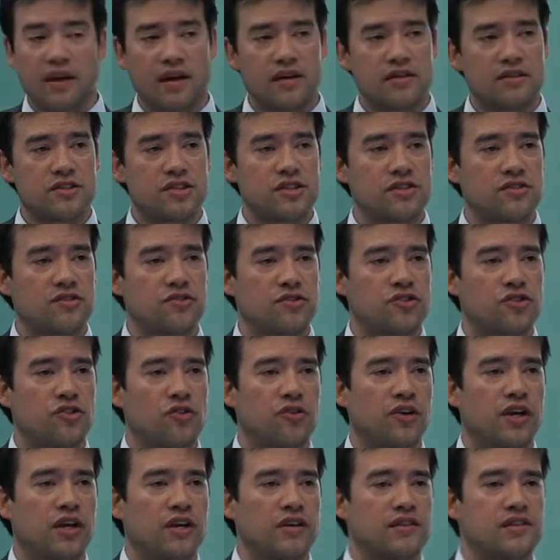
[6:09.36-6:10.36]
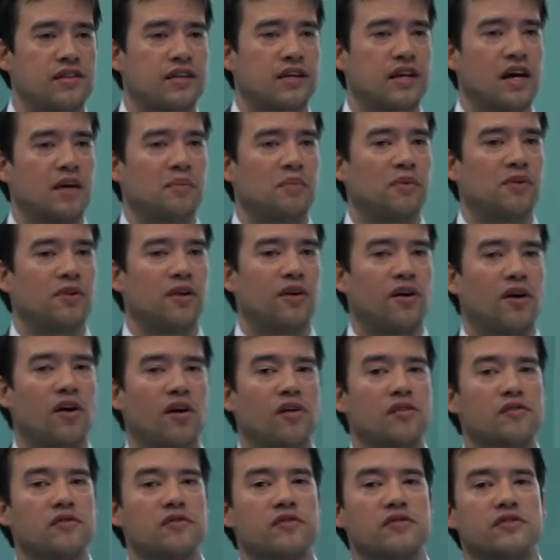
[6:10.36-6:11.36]
Just to showcase a couple
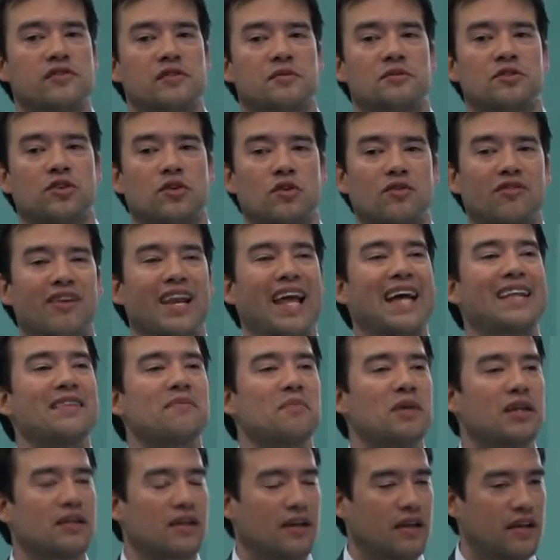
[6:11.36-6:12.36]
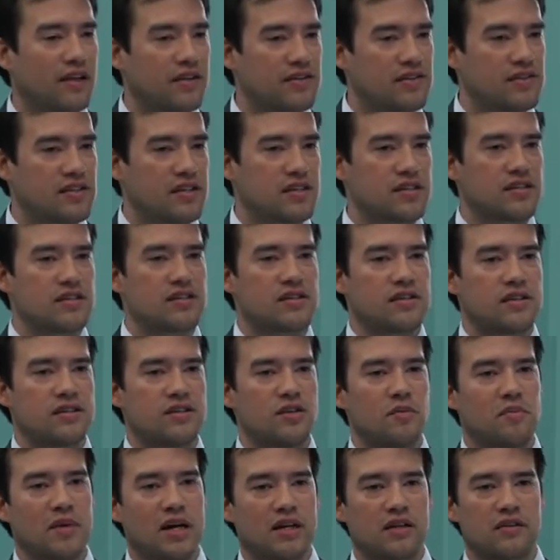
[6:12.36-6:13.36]
of sort of landmark listings that
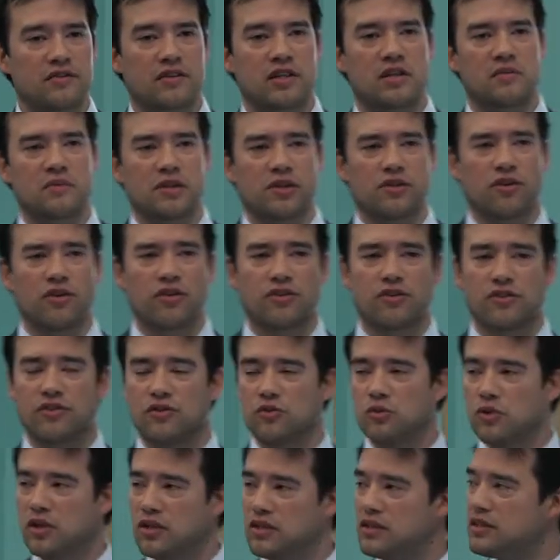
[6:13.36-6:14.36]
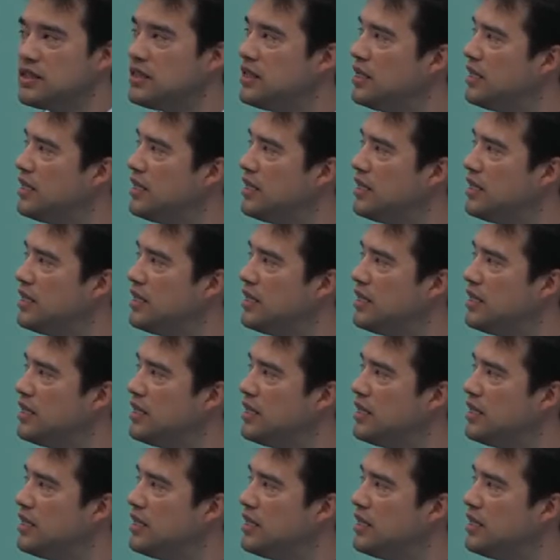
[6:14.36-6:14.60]
you might have come across as well.